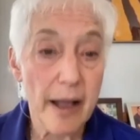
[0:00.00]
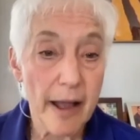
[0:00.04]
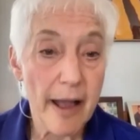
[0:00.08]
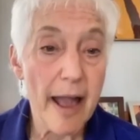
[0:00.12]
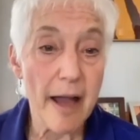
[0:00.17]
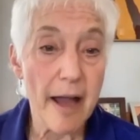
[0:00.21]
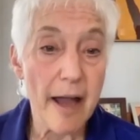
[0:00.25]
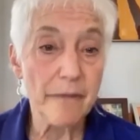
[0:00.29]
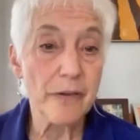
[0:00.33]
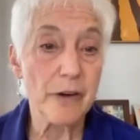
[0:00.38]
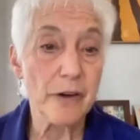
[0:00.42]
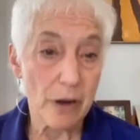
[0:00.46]

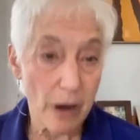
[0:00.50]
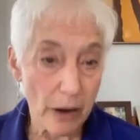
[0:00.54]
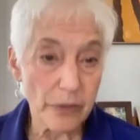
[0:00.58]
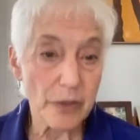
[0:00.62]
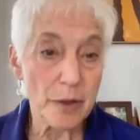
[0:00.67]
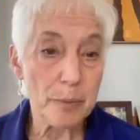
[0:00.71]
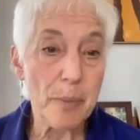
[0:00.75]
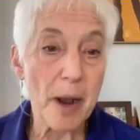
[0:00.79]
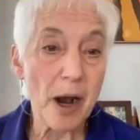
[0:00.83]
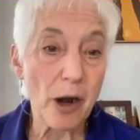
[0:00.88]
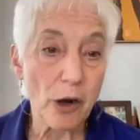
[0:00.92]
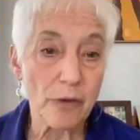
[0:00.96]
effort on the
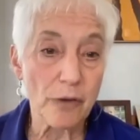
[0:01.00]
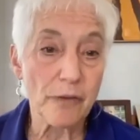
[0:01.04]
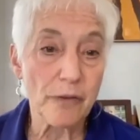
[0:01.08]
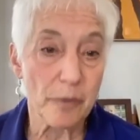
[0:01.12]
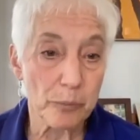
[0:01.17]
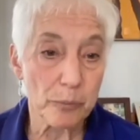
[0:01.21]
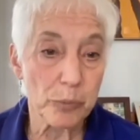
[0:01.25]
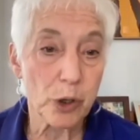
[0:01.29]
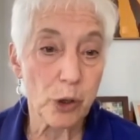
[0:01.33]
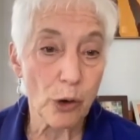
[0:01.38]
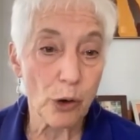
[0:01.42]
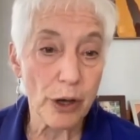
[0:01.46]
part of
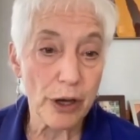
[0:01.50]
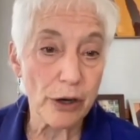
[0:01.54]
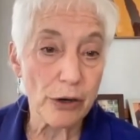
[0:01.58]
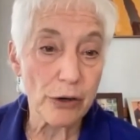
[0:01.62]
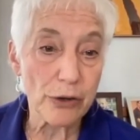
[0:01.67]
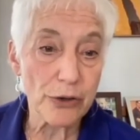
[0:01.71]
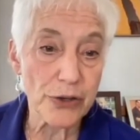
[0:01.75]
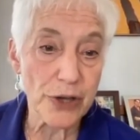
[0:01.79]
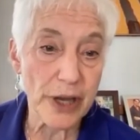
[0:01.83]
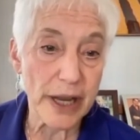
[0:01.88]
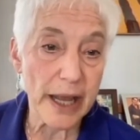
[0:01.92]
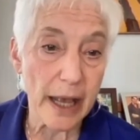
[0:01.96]

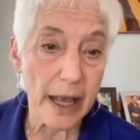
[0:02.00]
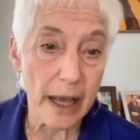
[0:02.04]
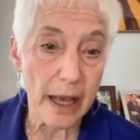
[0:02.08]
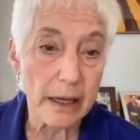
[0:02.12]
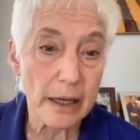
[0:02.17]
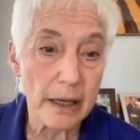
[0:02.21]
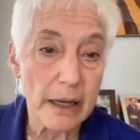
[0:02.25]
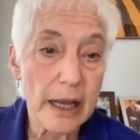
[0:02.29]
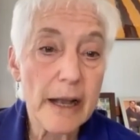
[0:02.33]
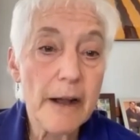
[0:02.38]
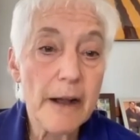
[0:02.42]
employers. And